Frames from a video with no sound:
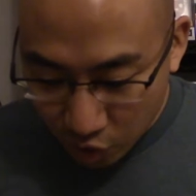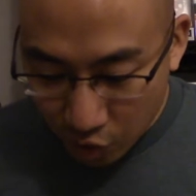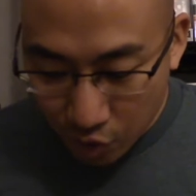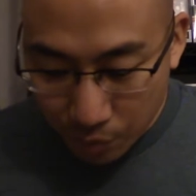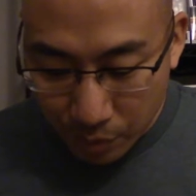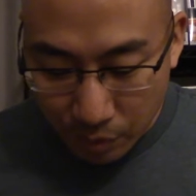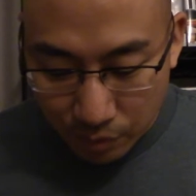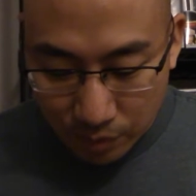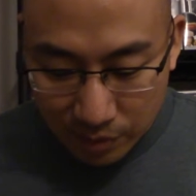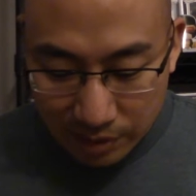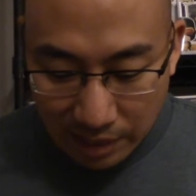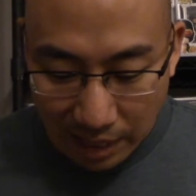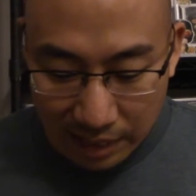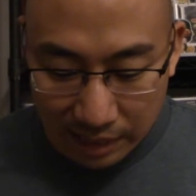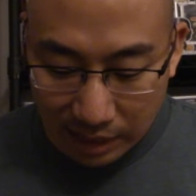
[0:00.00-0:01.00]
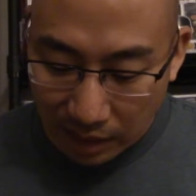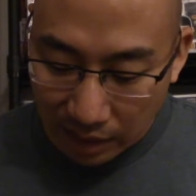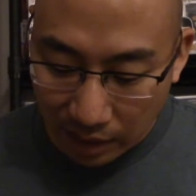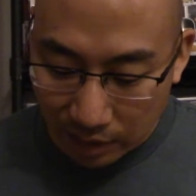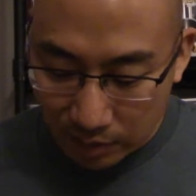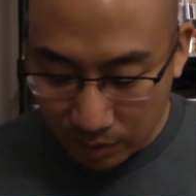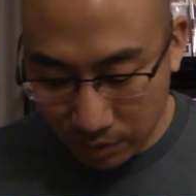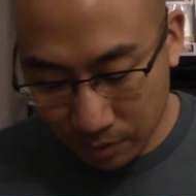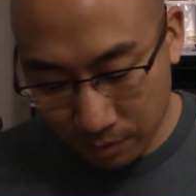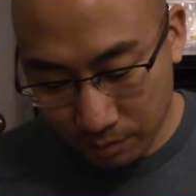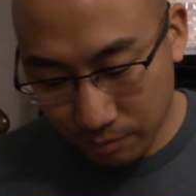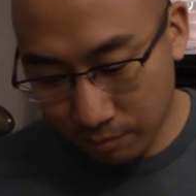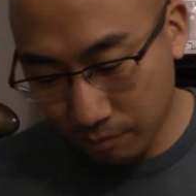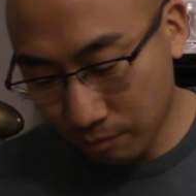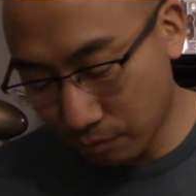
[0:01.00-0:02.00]
Mutants 98
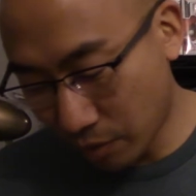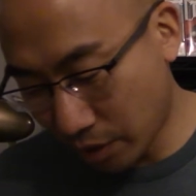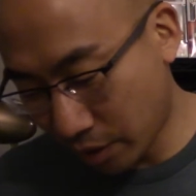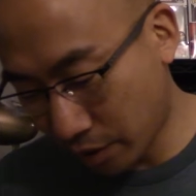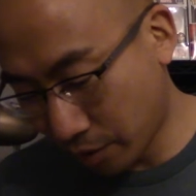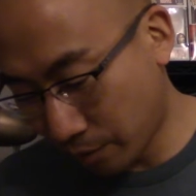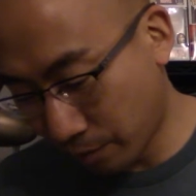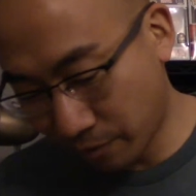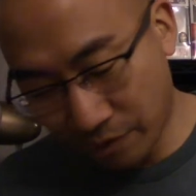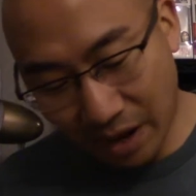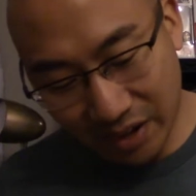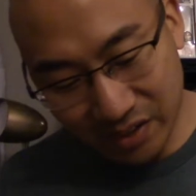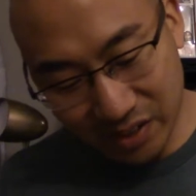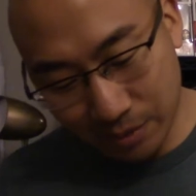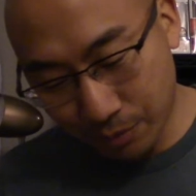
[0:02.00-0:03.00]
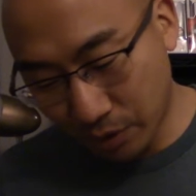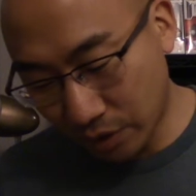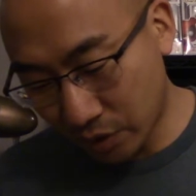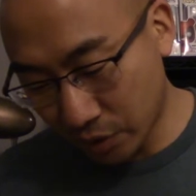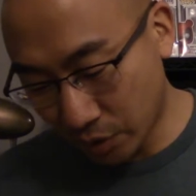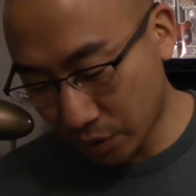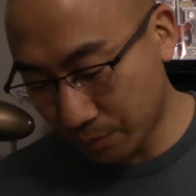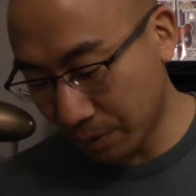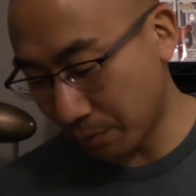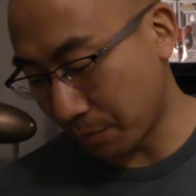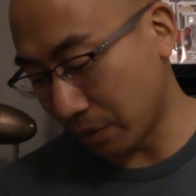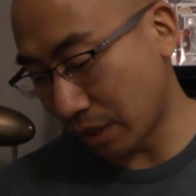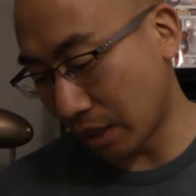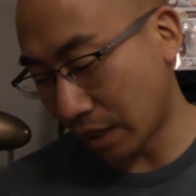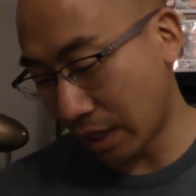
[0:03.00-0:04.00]
facsimile, so to speak,
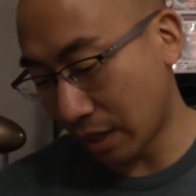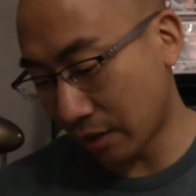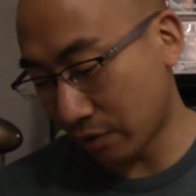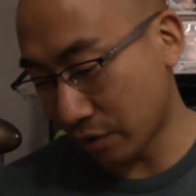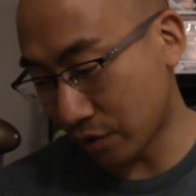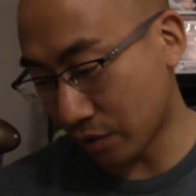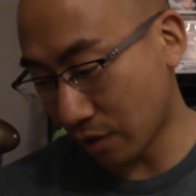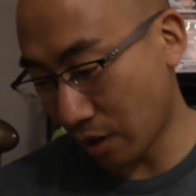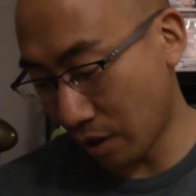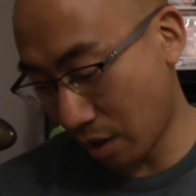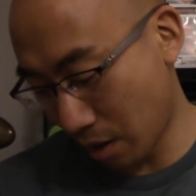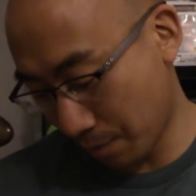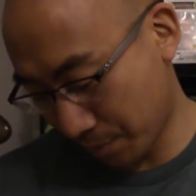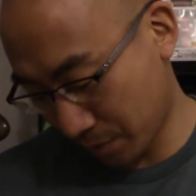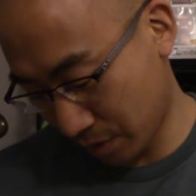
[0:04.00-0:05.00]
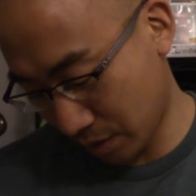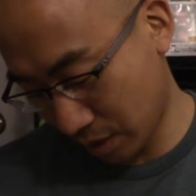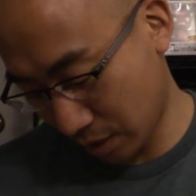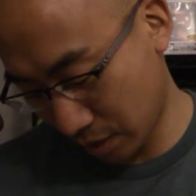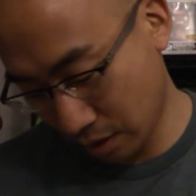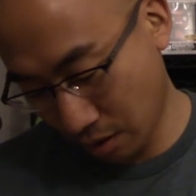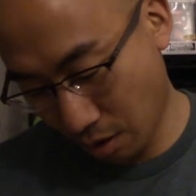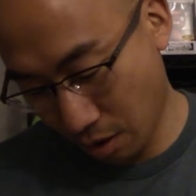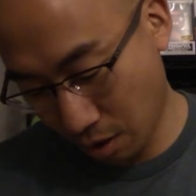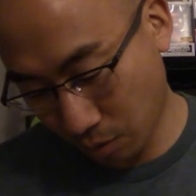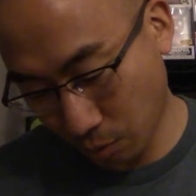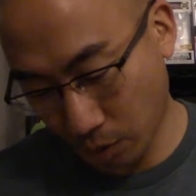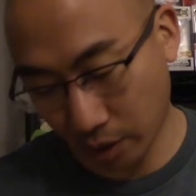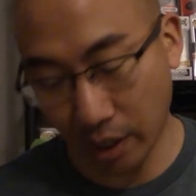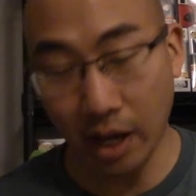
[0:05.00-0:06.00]
but they kind of just upped the
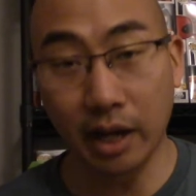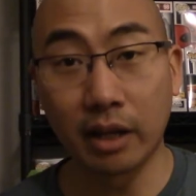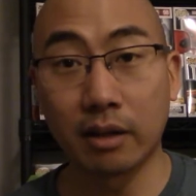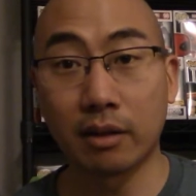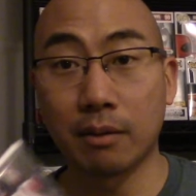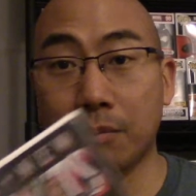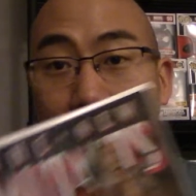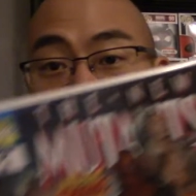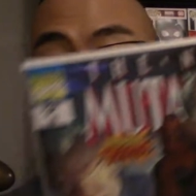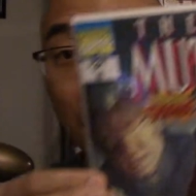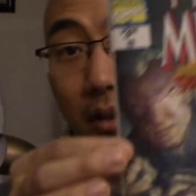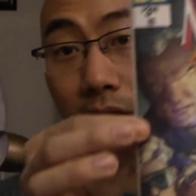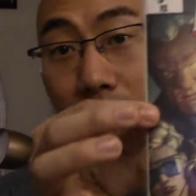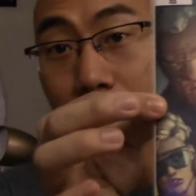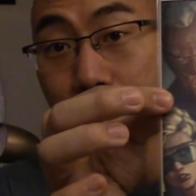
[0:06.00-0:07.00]
artwork on it. They made it a little bit